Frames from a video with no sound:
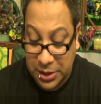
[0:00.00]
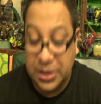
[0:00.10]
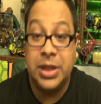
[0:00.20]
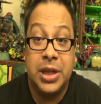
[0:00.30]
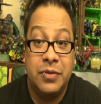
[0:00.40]

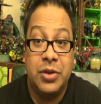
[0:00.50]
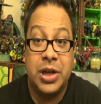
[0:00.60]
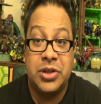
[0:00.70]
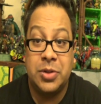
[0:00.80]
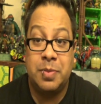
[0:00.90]
They did give
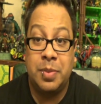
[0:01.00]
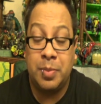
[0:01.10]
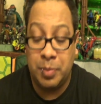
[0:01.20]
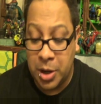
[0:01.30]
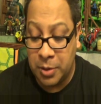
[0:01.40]
you extra
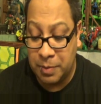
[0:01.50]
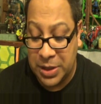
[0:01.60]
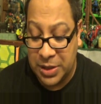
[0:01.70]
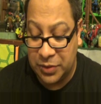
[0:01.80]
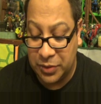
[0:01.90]

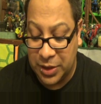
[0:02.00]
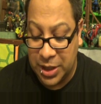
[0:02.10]
pieces.